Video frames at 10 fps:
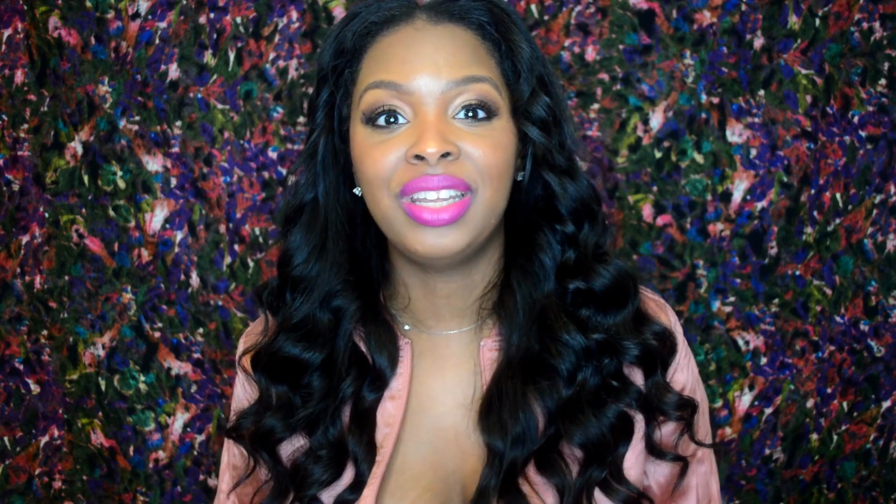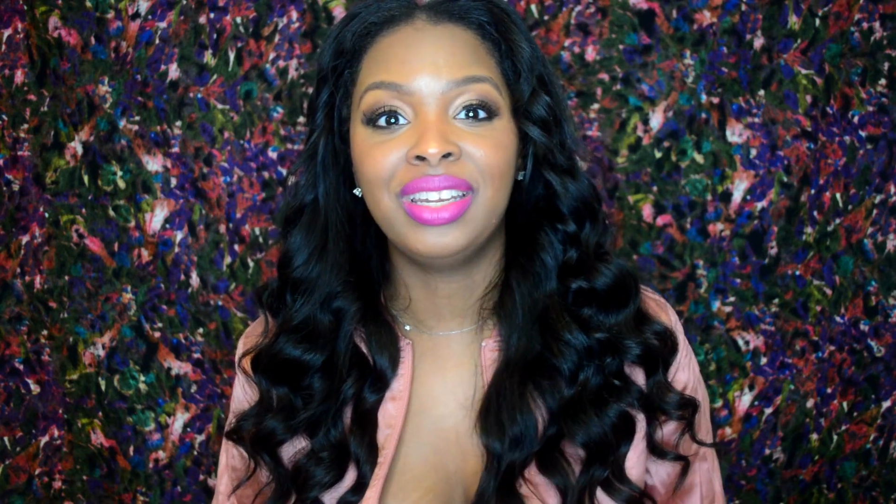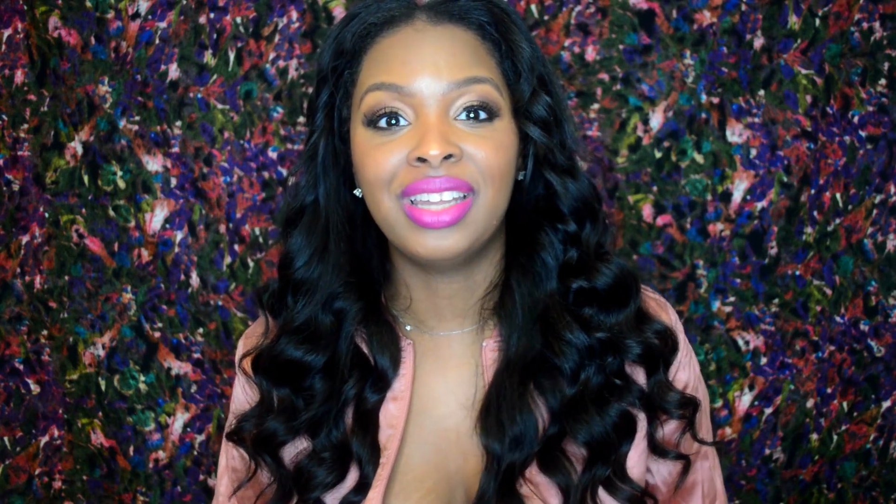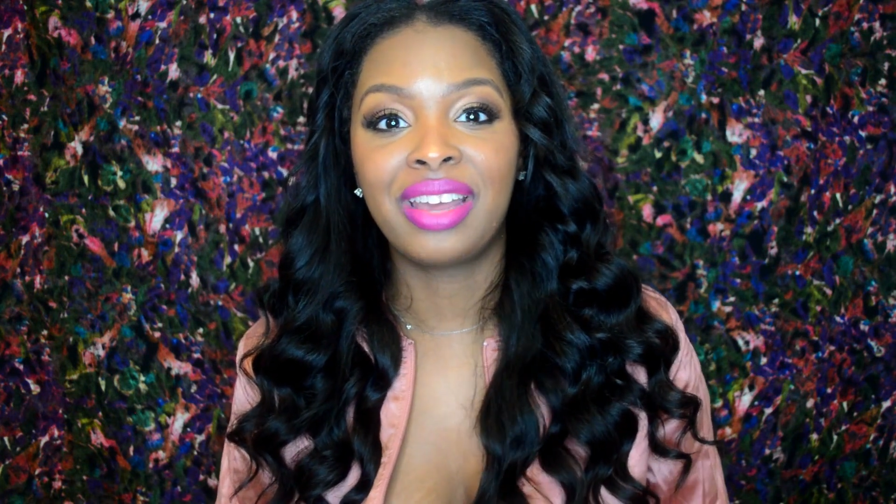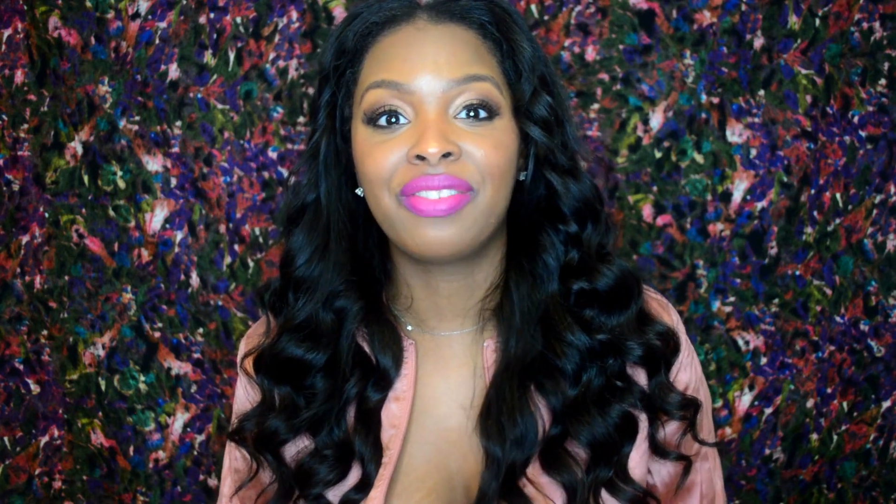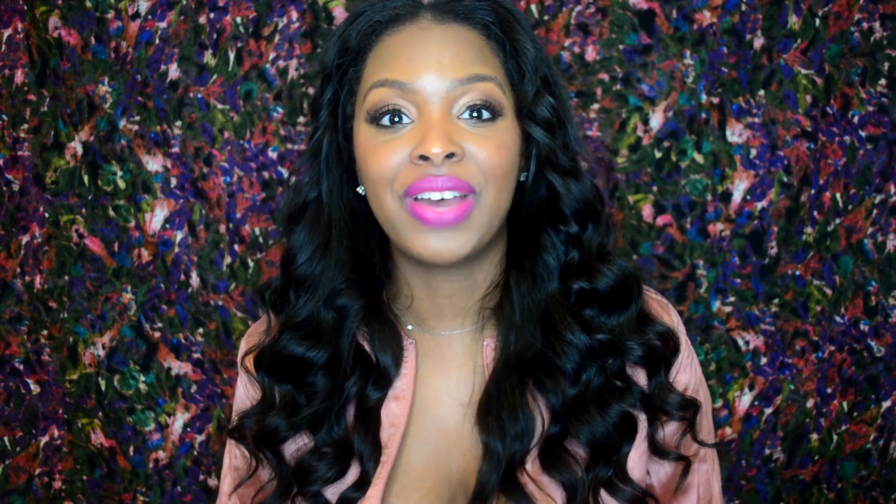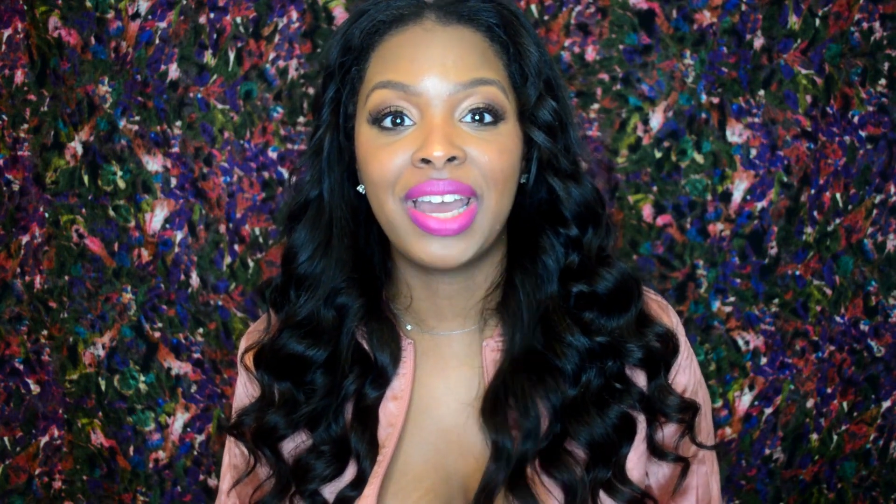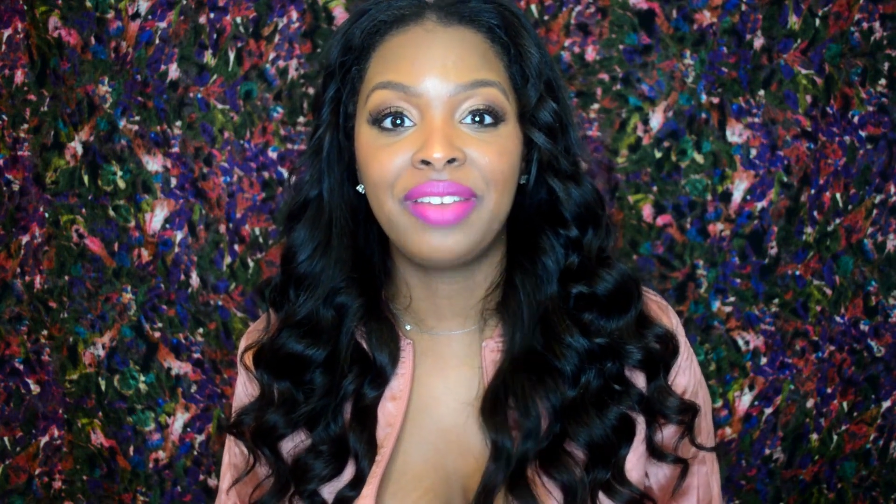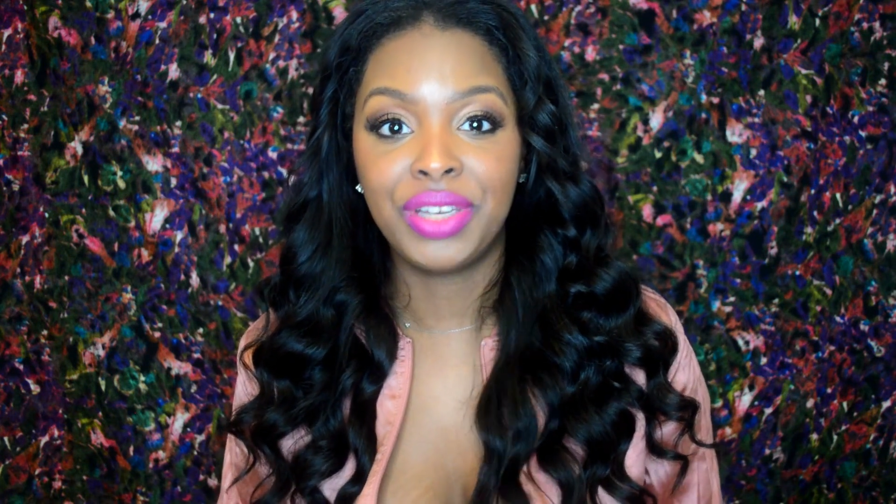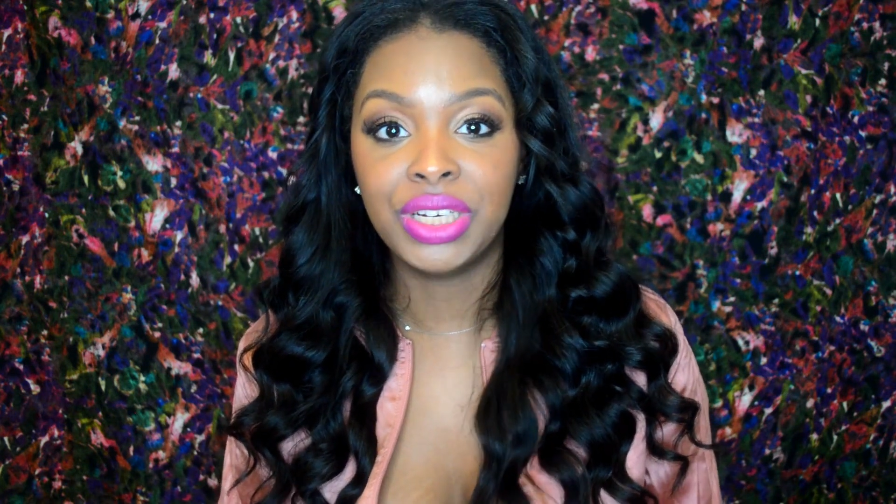in like
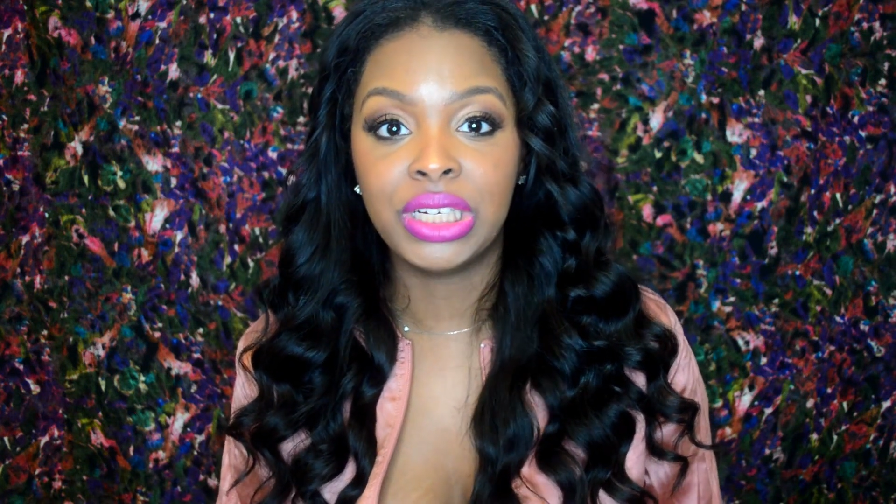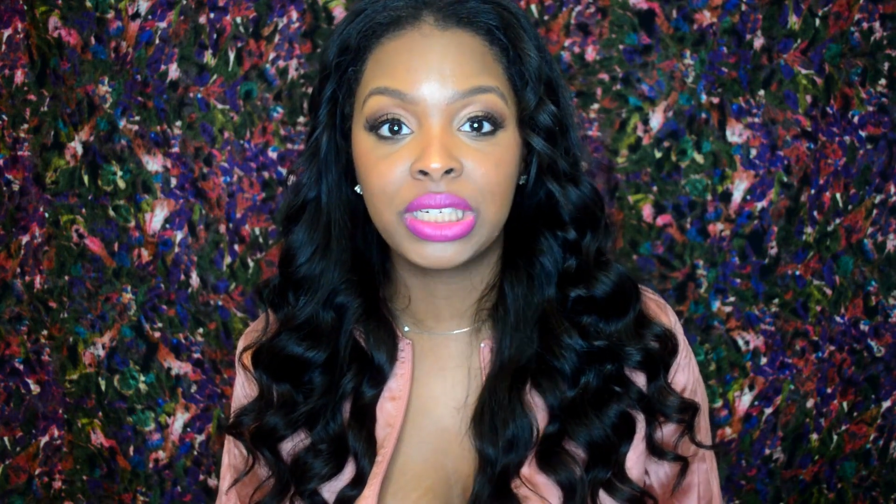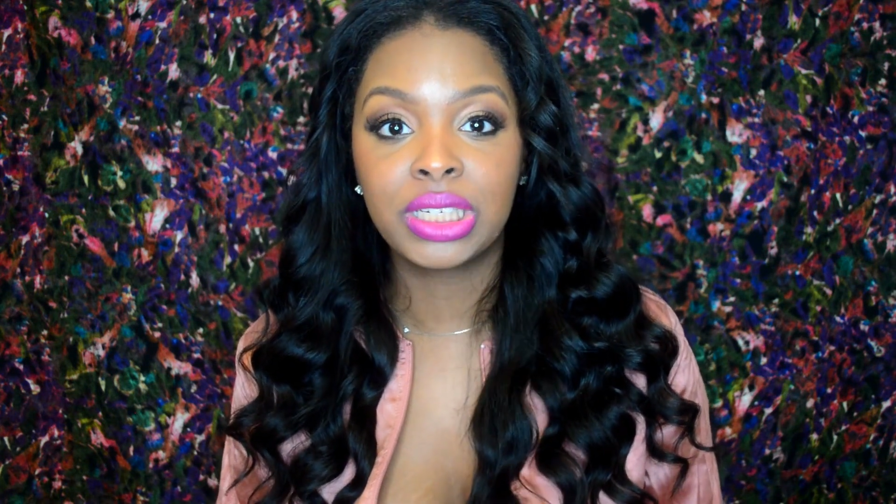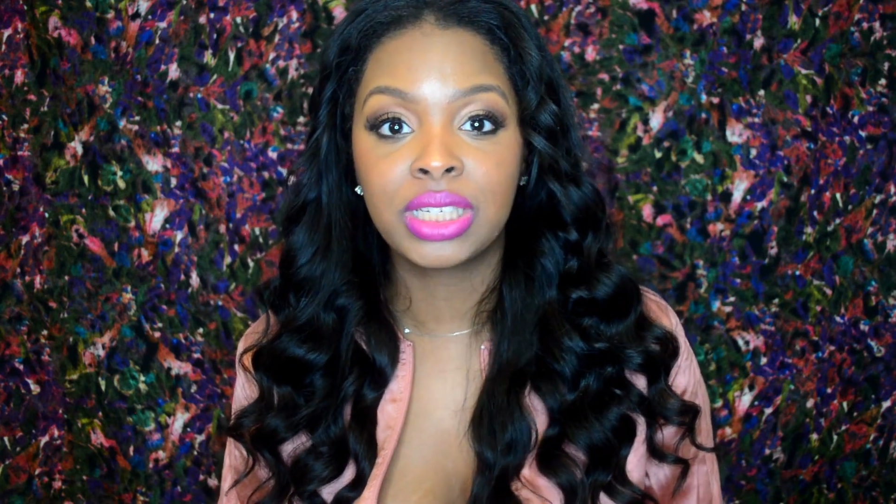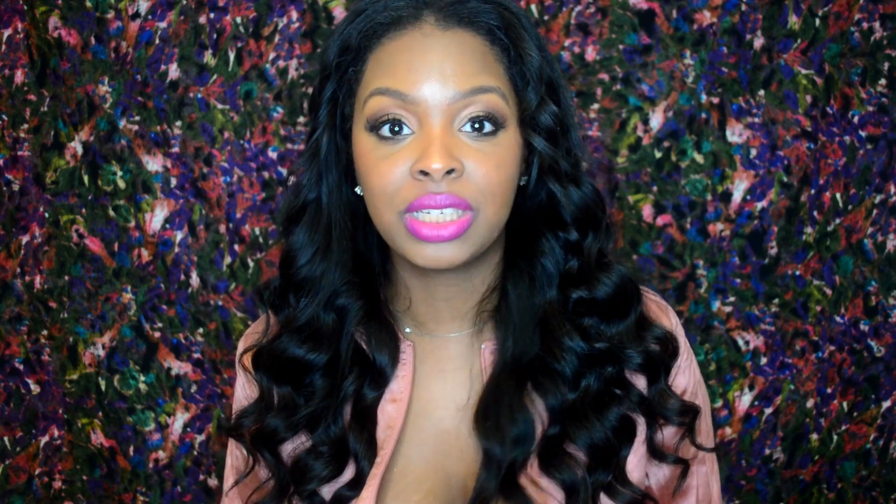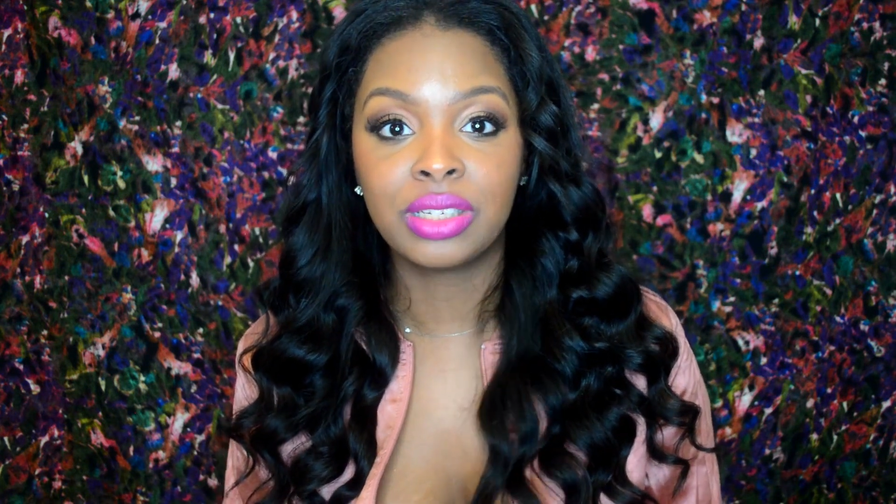5 years,